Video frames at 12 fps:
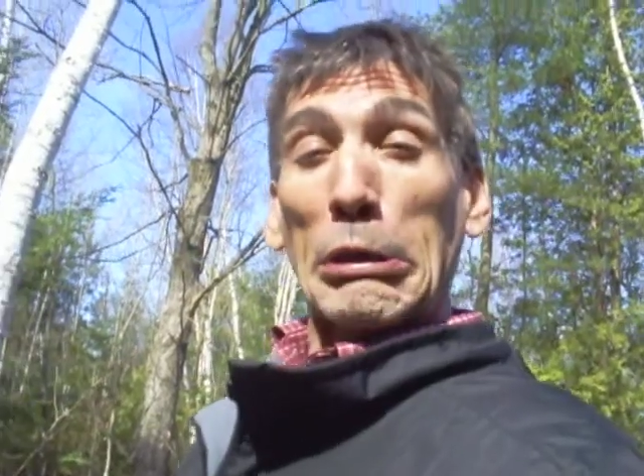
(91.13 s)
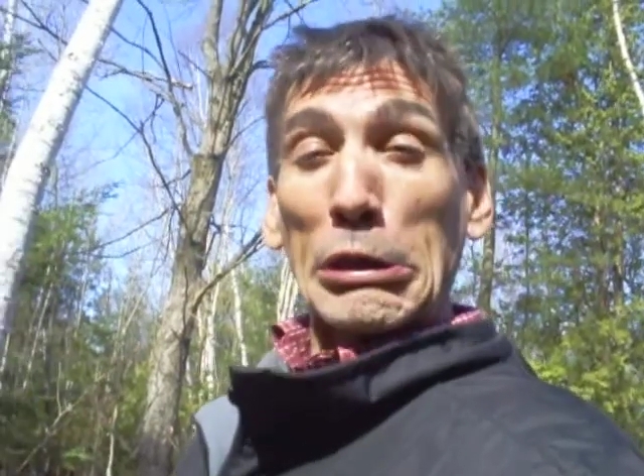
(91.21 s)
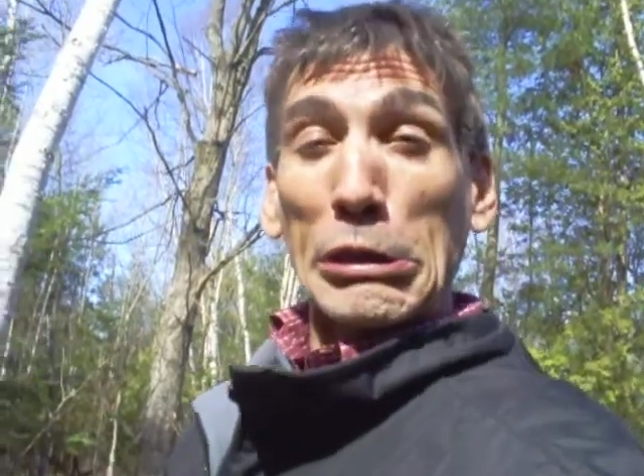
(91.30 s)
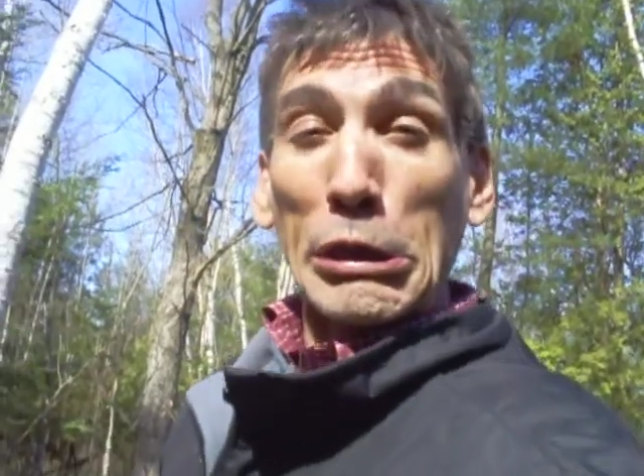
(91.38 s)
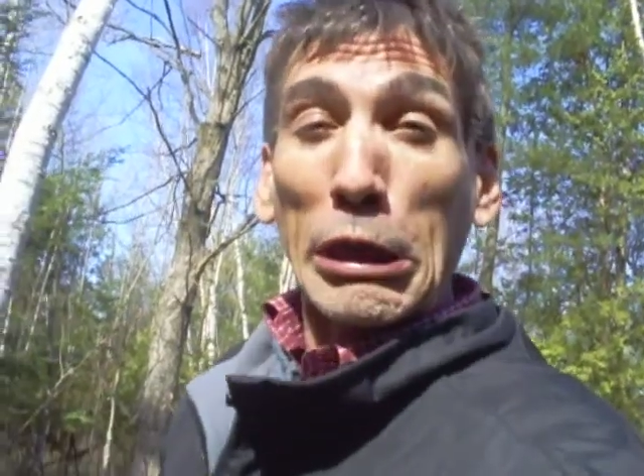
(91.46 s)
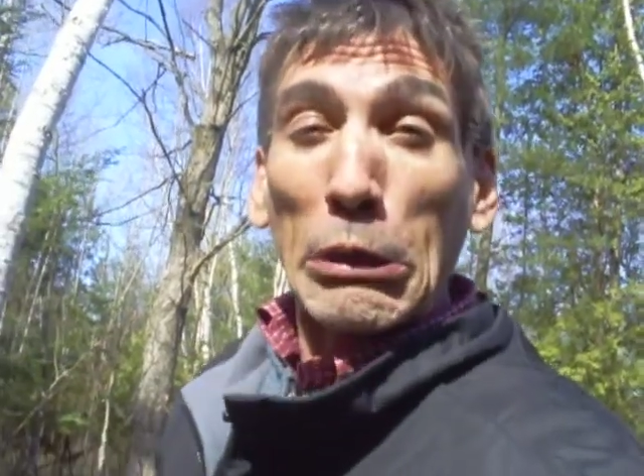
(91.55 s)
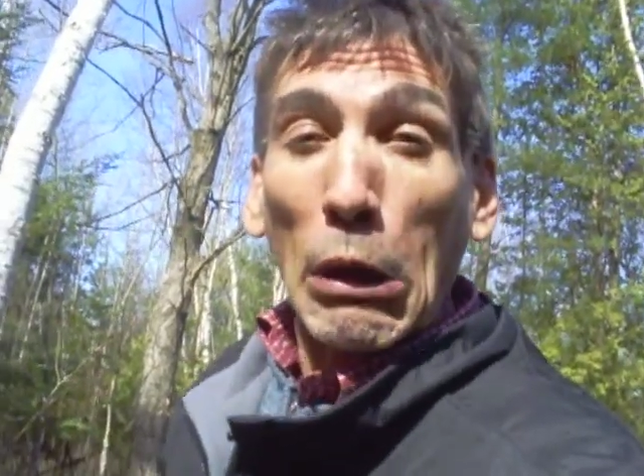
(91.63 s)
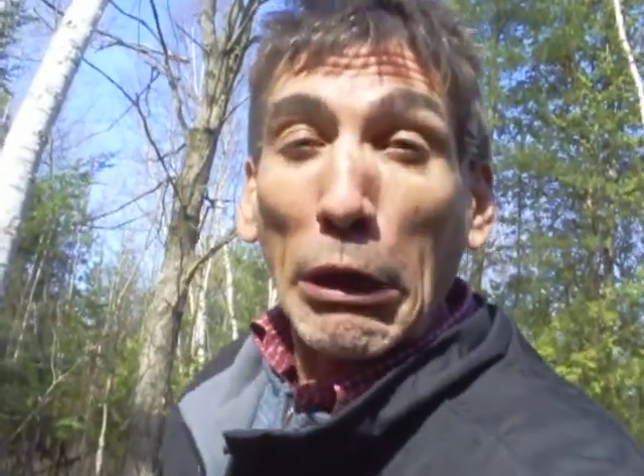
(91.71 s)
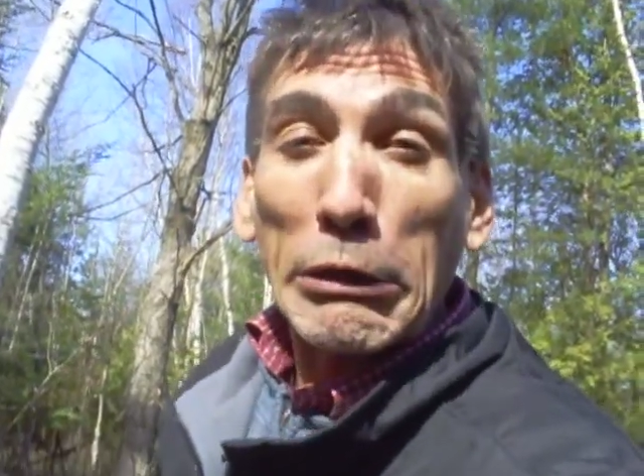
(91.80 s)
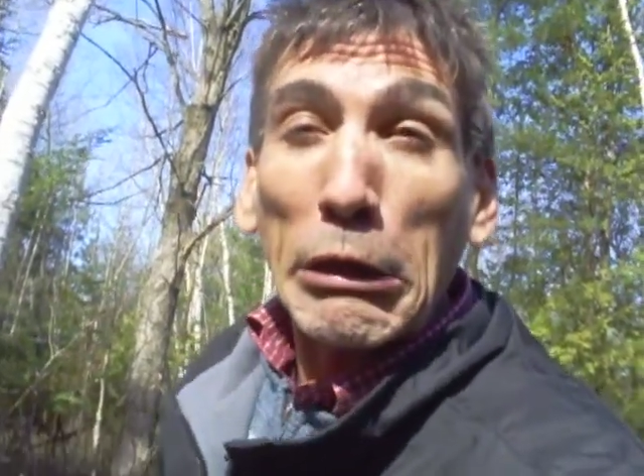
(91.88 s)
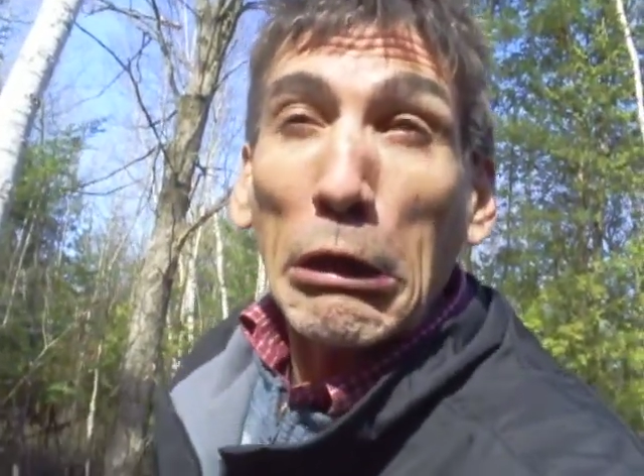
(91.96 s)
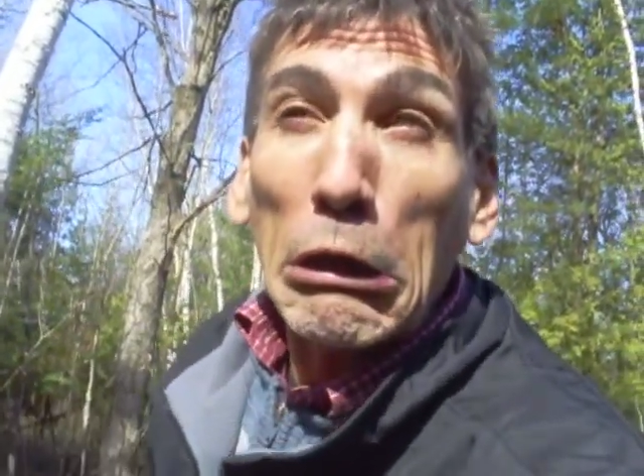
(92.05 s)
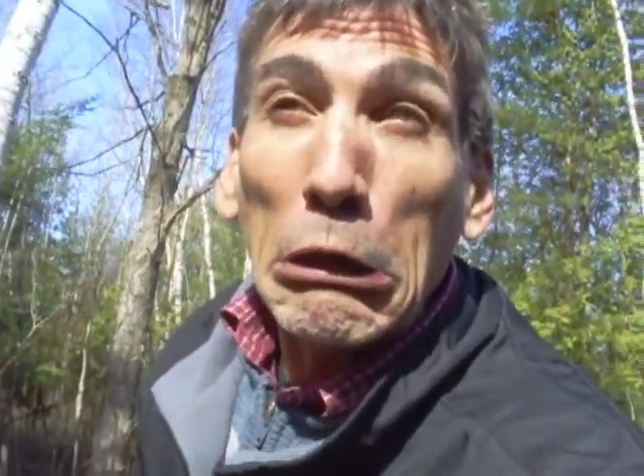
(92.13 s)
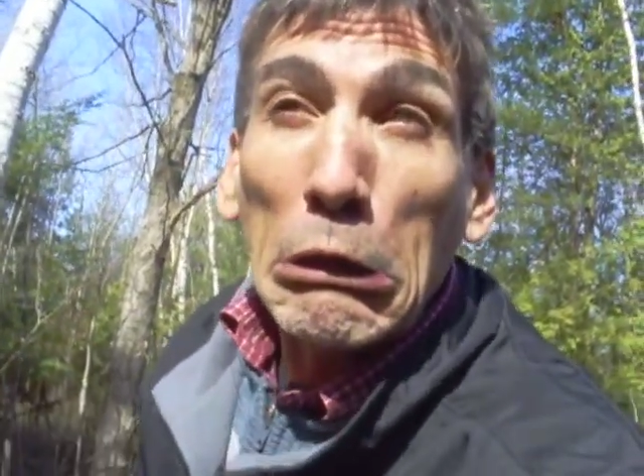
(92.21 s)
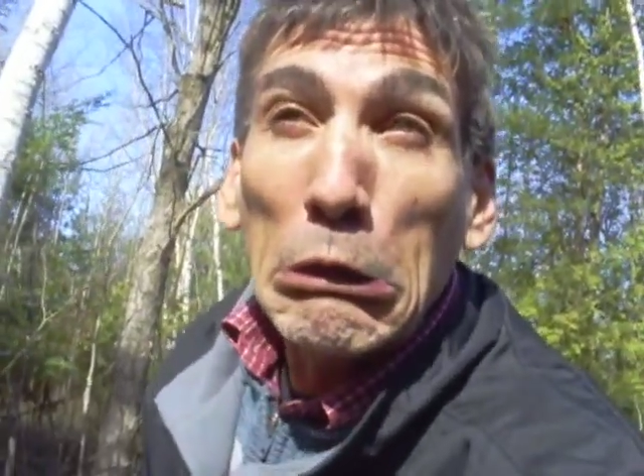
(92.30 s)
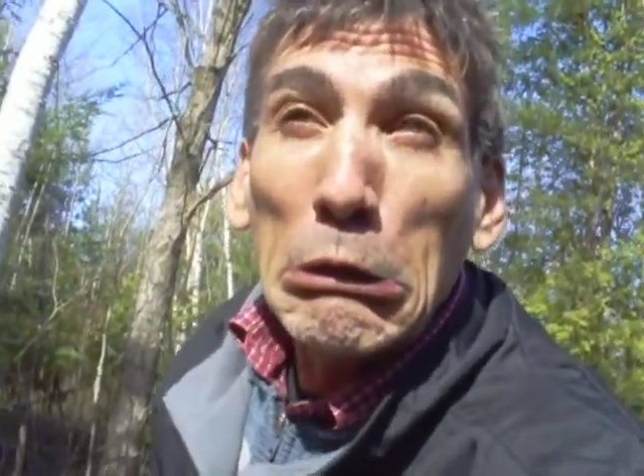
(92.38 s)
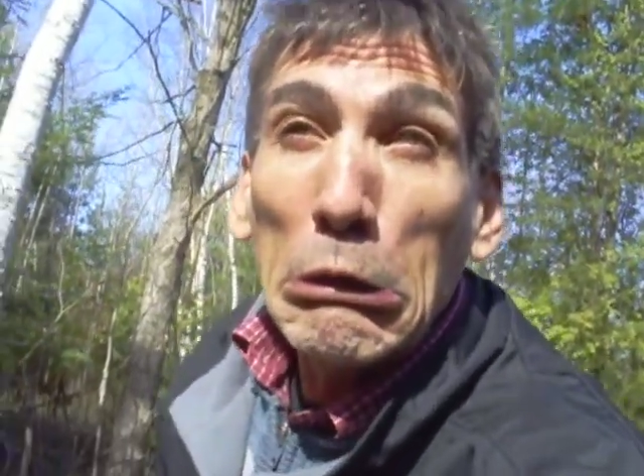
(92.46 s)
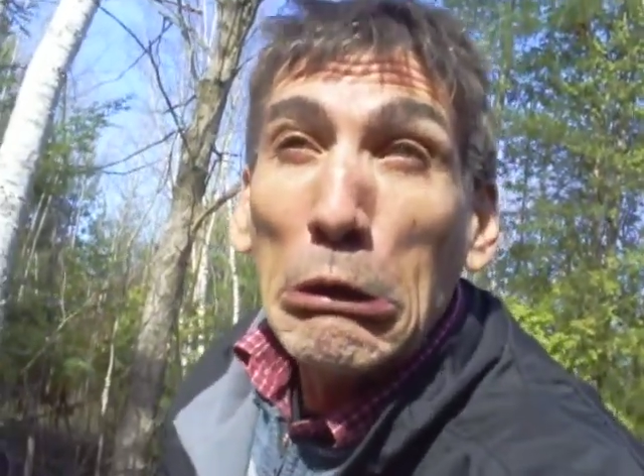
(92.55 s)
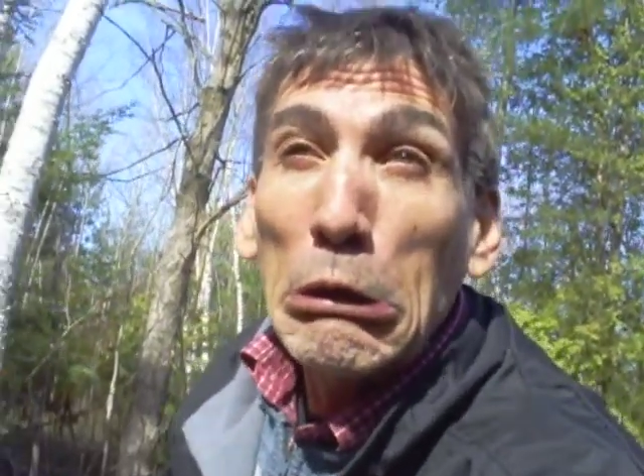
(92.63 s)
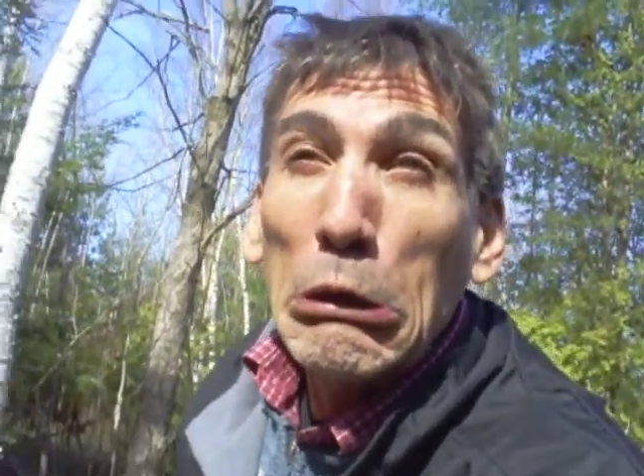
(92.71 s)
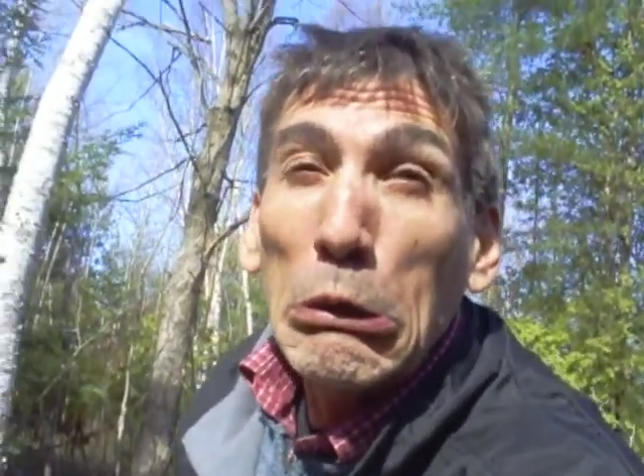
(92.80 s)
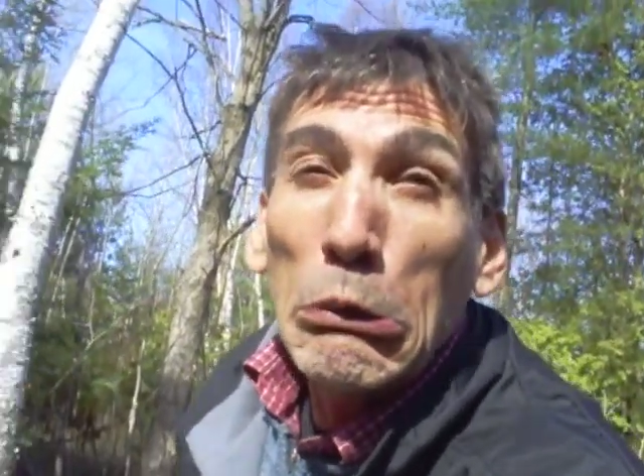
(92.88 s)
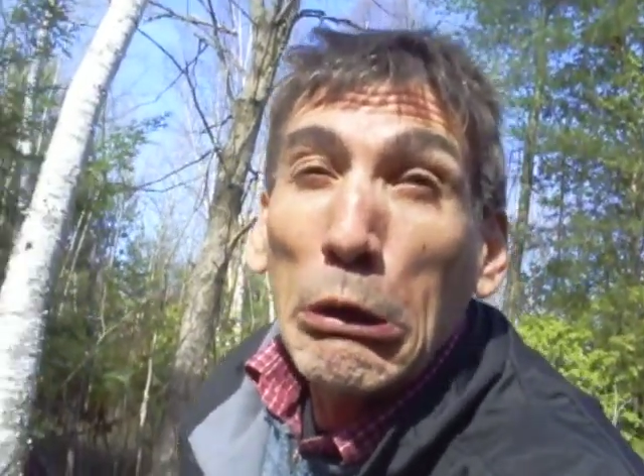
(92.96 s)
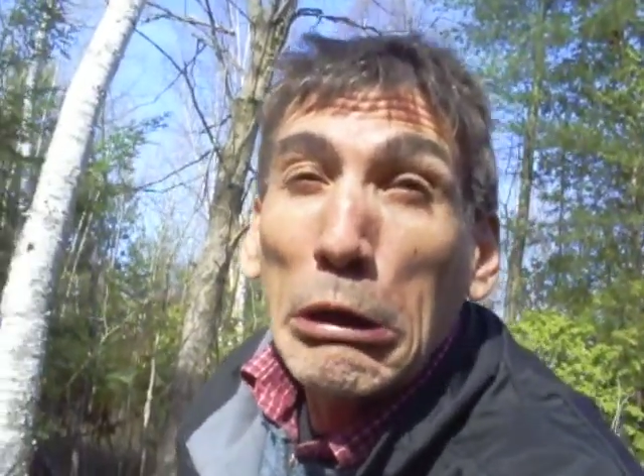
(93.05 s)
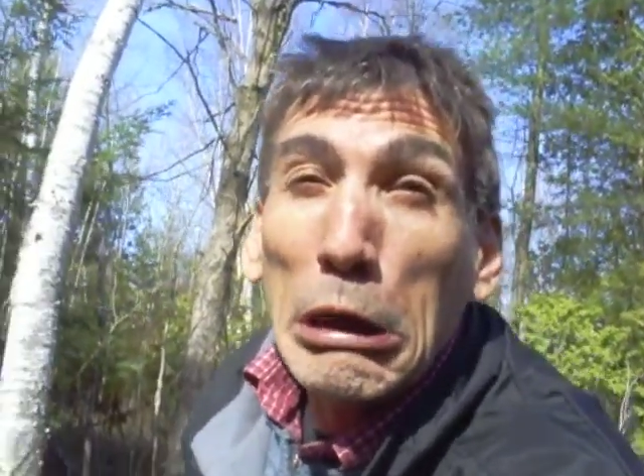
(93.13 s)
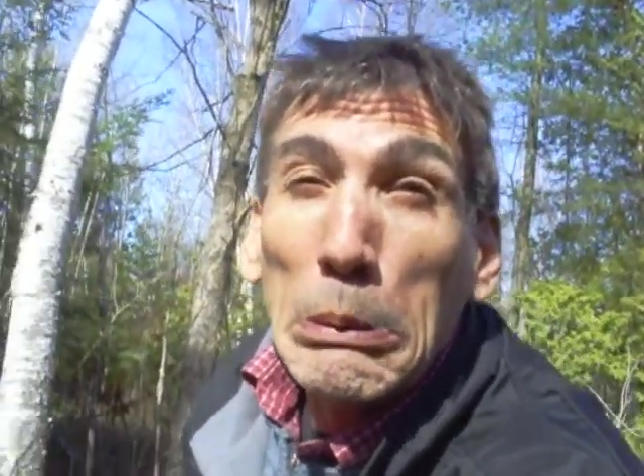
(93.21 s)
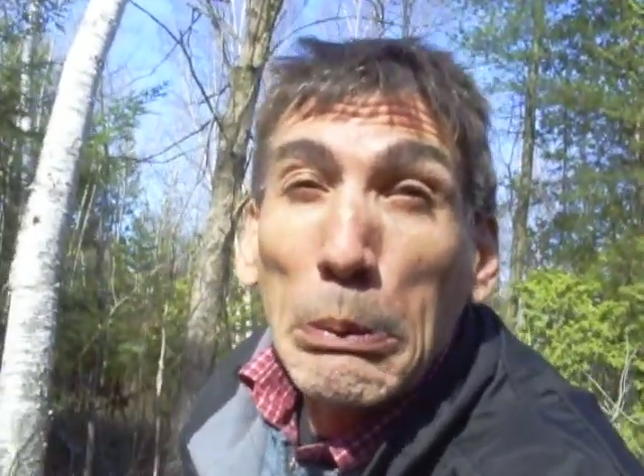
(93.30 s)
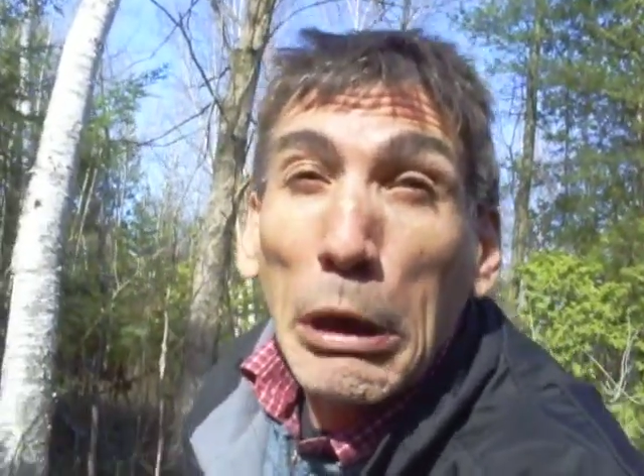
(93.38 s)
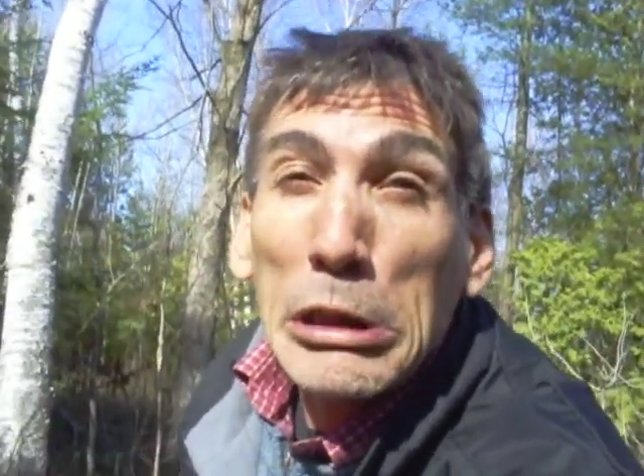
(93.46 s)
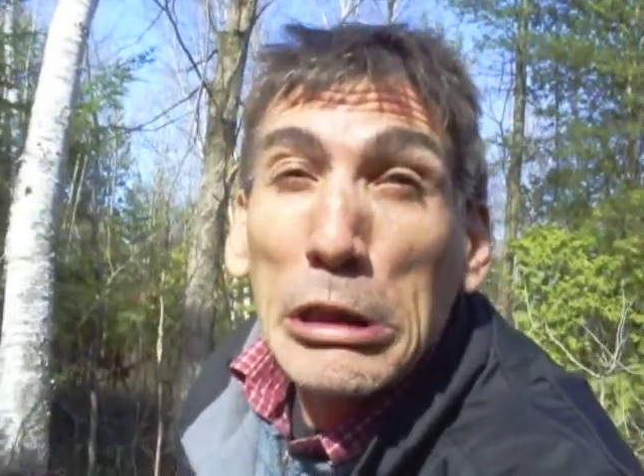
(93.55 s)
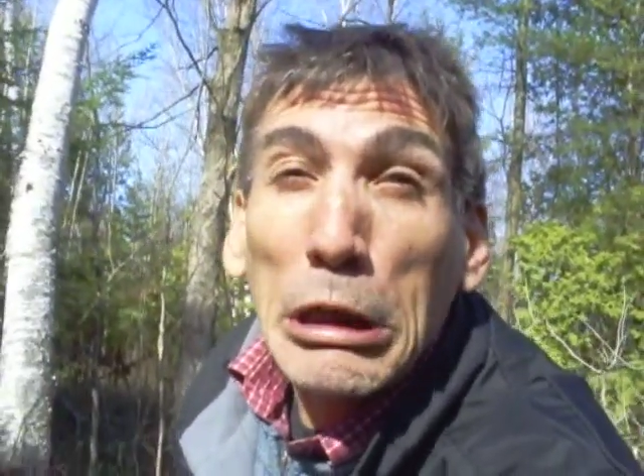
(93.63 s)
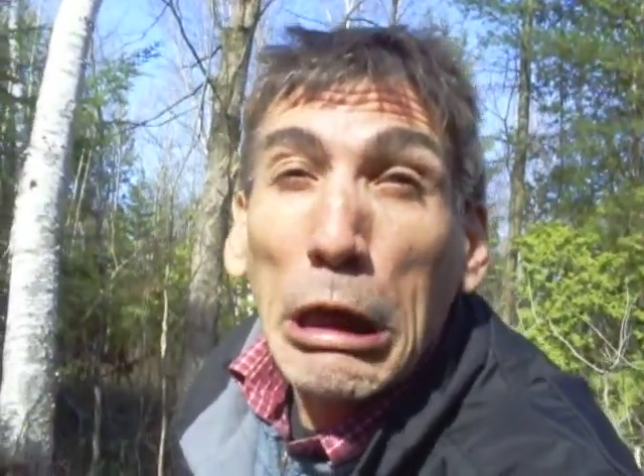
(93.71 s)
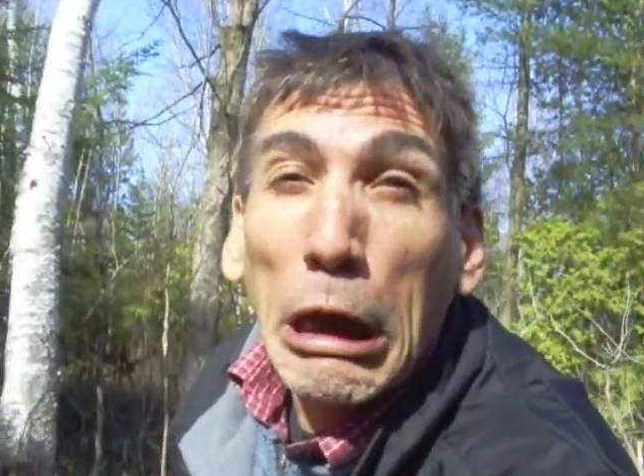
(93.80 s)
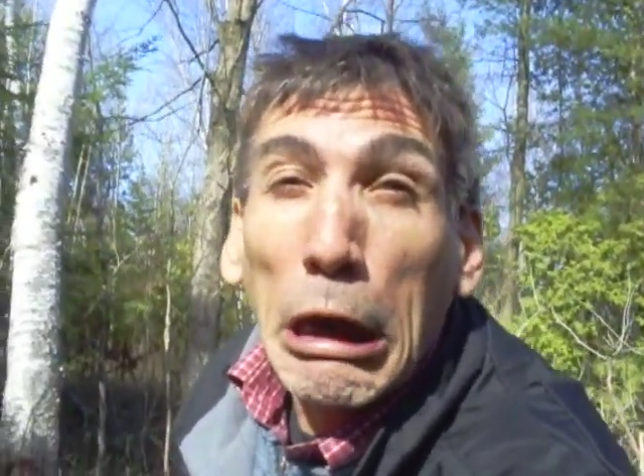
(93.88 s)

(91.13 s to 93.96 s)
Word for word: be sitting right here, waiting patiently